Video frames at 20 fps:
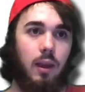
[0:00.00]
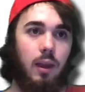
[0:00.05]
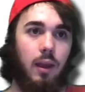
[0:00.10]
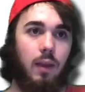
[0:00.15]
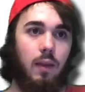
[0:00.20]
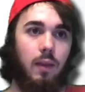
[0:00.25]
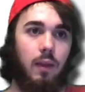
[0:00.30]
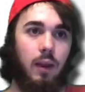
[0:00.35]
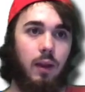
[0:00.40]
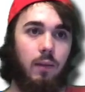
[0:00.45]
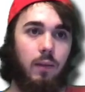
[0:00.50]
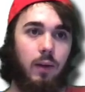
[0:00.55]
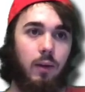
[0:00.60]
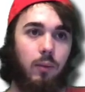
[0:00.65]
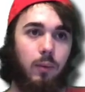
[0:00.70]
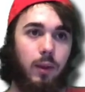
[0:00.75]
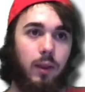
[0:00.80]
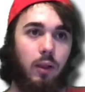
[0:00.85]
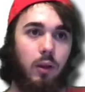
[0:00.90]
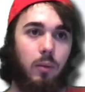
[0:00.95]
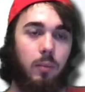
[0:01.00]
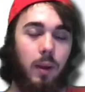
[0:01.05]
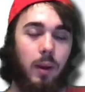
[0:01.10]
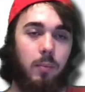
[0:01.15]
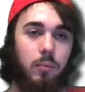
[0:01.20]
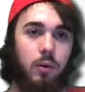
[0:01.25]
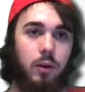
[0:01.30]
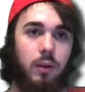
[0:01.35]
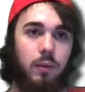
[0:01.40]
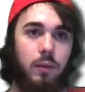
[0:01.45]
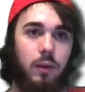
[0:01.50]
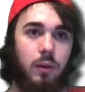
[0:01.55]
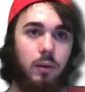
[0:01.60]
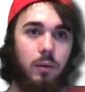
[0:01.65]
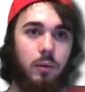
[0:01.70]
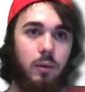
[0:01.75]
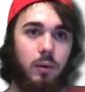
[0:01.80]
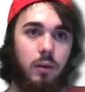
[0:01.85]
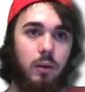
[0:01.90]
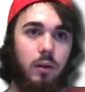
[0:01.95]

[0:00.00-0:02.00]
And then if I reload my preview,